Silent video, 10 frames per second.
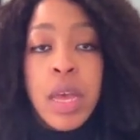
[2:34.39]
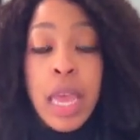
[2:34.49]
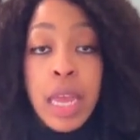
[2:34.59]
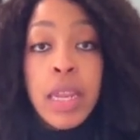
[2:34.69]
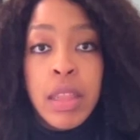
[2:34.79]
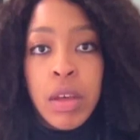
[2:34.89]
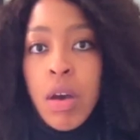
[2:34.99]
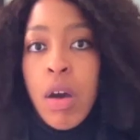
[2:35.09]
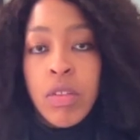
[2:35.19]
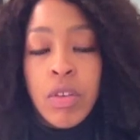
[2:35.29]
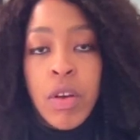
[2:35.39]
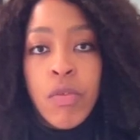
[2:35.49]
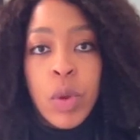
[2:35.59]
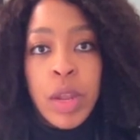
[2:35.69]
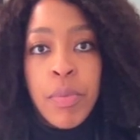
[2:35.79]
in the cult
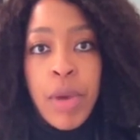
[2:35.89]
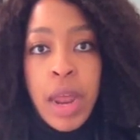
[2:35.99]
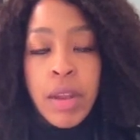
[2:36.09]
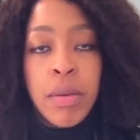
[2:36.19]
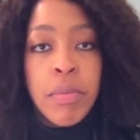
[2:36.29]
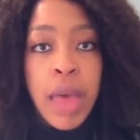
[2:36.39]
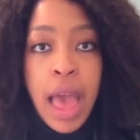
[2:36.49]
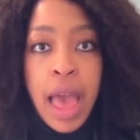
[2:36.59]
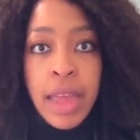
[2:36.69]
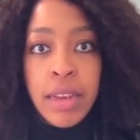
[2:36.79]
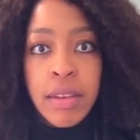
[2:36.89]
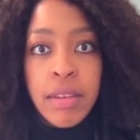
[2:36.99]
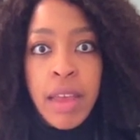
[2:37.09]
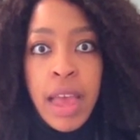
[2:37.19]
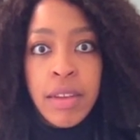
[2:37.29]
of William Branham, and
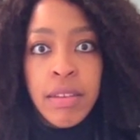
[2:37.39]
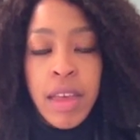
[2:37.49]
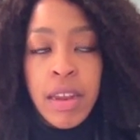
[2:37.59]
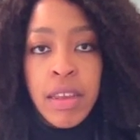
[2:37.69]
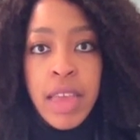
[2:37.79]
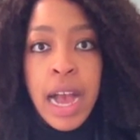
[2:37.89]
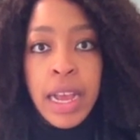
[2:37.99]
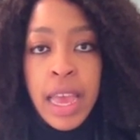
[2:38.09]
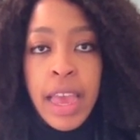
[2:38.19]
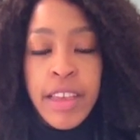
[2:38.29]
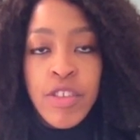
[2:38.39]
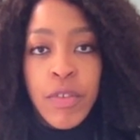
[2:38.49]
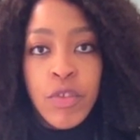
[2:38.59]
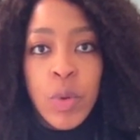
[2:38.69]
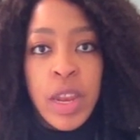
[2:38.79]
at a young age
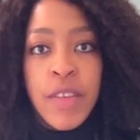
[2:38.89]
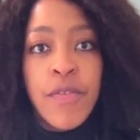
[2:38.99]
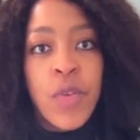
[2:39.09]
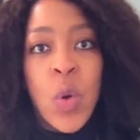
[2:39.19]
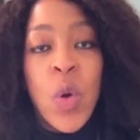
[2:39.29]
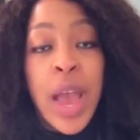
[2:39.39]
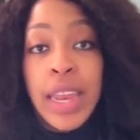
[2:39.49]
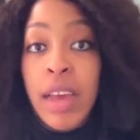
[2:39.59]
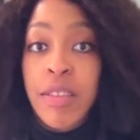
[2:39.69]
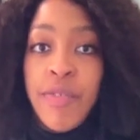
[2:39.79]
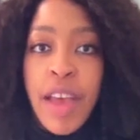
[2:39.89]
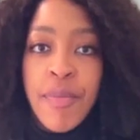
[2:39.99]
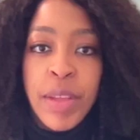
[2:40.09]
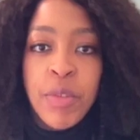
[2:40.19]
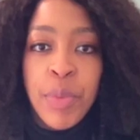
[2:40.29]
of 24, and I was 5
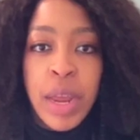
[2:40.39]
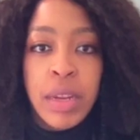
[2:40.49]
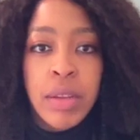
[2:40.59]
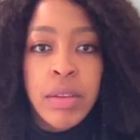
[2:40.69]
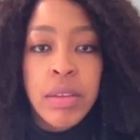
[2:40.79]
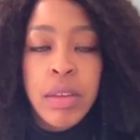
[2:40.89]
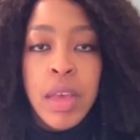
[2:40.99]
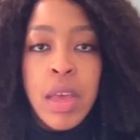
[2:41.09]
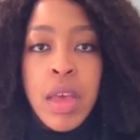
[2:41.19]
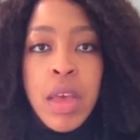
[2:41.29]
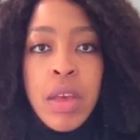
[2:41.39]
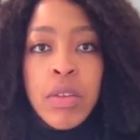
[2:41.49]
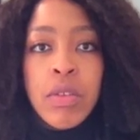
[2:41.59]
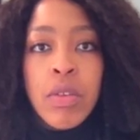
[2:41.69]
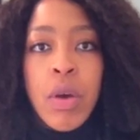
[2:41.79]
months pregnant.
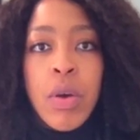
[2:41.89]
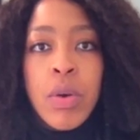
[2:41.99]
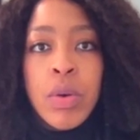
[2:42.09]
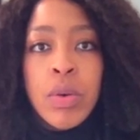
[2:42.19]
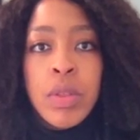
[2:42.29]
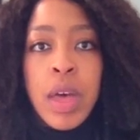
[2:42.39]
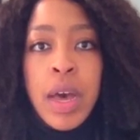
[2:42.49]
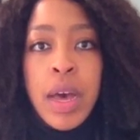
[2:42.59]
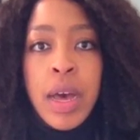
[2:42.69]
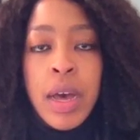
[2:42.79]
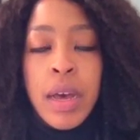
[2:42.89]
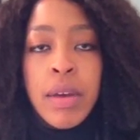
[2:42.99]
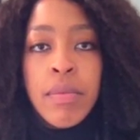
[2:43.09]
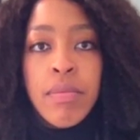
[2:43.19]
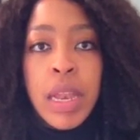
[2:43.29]
So
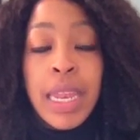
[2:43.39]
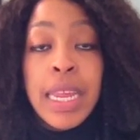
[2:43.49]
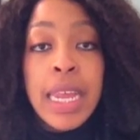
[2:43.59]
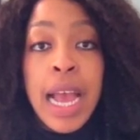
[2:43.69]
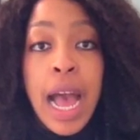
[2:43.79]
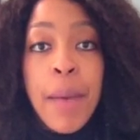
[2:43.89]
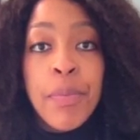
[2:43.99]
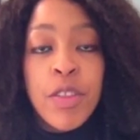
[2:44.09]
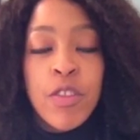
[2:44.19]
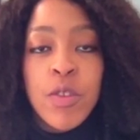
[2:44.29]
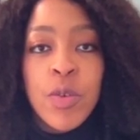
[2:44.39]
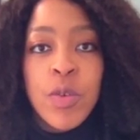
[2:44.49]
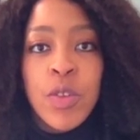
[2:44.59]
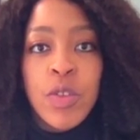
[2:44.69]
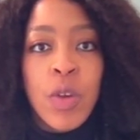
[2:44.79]
the leading up to
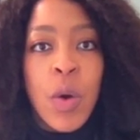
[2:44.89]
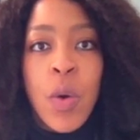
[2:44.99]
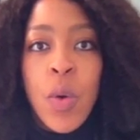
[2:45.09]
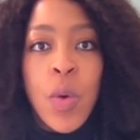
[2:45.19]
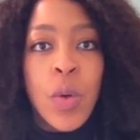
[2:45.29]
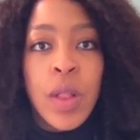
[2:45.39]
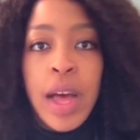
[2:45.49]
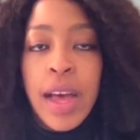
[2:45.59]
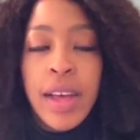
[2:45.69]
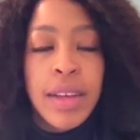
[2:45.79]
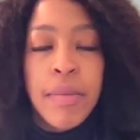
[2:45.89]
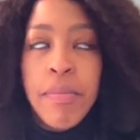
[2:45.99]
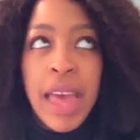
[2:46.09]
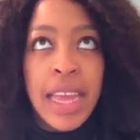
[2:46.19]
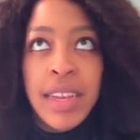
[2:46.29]
this whole
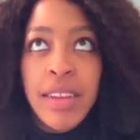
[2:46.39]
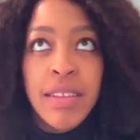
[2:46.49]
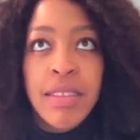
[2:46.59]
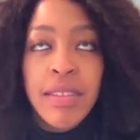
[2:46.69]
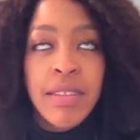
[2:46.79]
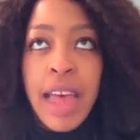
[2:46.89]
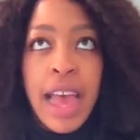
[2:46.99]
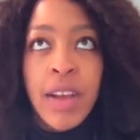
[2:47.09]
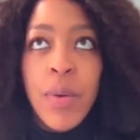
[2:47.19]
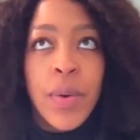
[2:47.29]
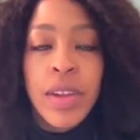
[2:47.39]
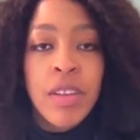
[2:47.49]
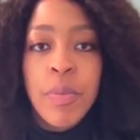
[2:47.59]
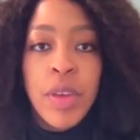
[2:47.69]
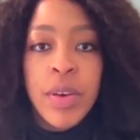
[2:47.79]
madness, I call
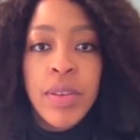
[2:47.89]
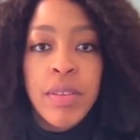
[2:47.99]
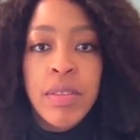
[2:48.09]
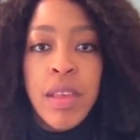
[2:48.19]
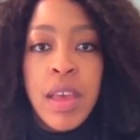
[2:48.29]
it, because